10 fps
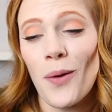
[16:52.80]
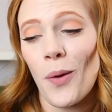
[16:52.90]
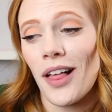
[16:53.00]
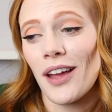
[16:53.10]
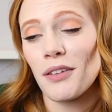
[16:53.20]

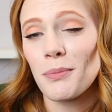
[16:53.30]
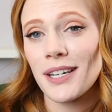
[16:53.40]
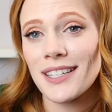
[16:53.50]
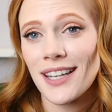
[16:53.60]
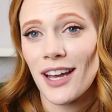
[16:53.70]
while
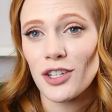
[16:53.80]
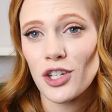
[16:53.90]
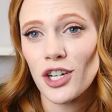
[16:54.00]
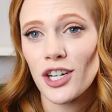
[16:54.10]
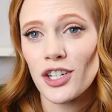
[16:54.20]
everybody's at
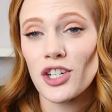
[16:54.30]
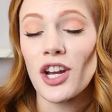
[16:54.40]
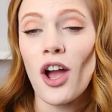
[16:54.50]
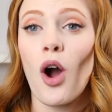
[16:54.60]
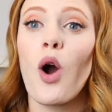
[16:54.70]
church,
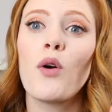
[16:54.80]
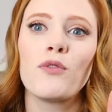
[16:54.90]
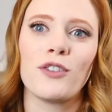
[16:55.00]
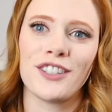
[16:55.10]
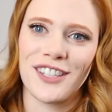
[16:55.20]

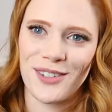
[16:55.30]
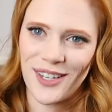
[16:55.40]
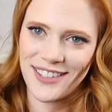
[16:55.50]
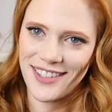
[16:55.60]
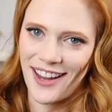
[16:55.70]
hopefully you
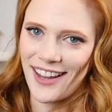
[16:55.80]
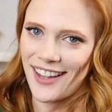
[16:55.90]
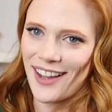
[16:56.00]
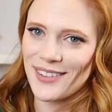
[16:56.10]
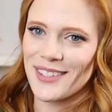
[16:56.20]
get to
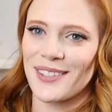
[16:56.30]
hang out.